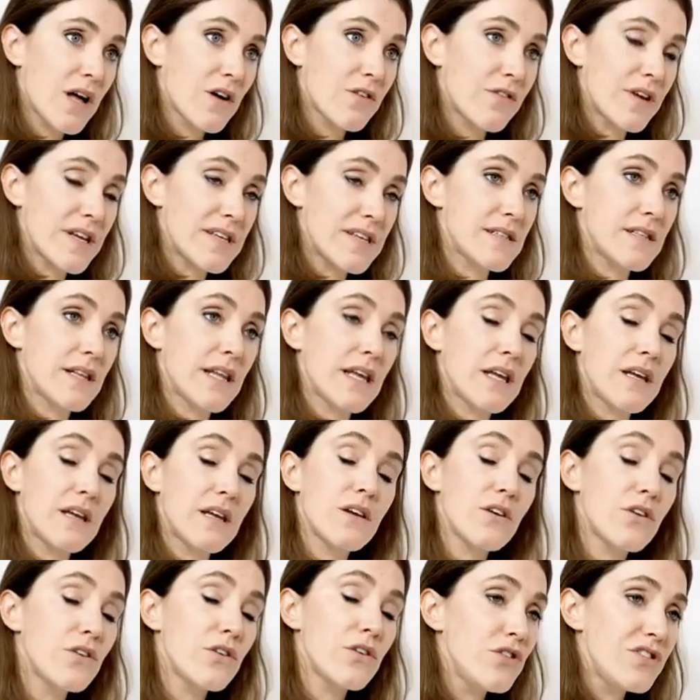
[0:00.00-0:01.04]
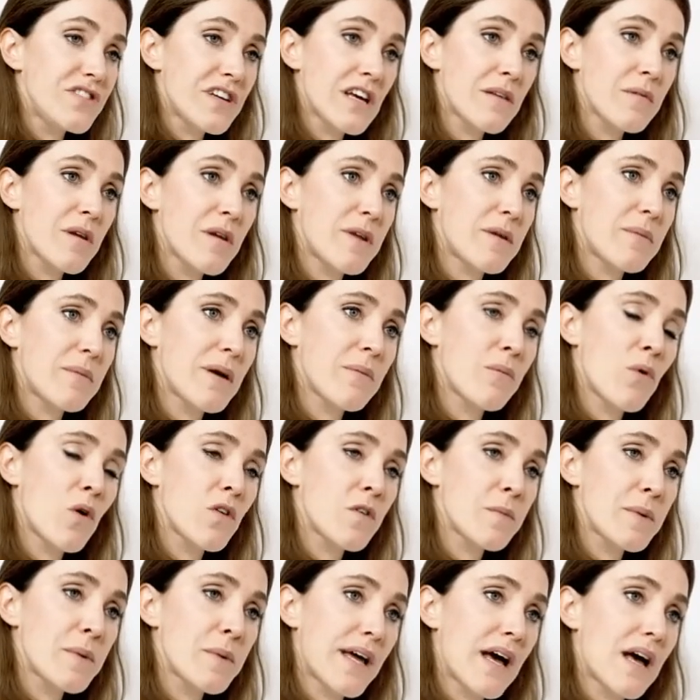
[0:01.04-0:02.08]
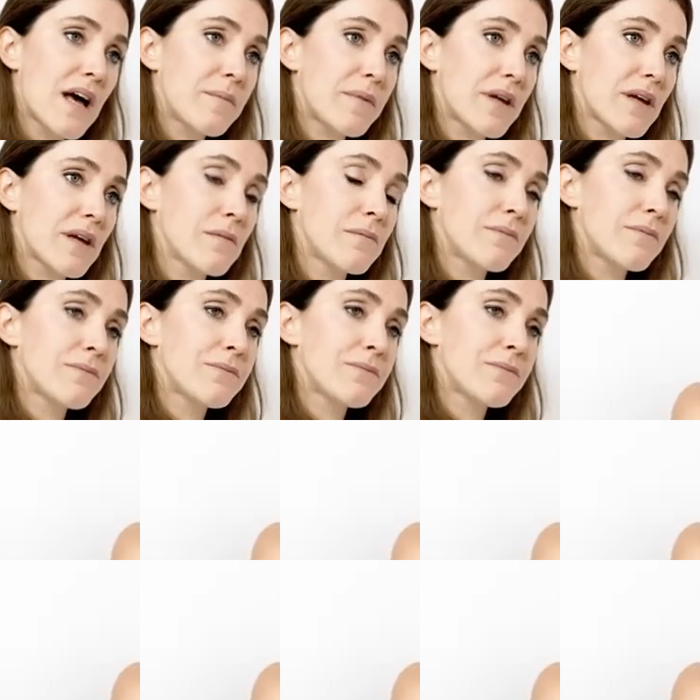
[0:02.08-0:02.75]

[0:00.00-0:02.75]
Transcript: well recently. Could you tell me a bit about what's been happening?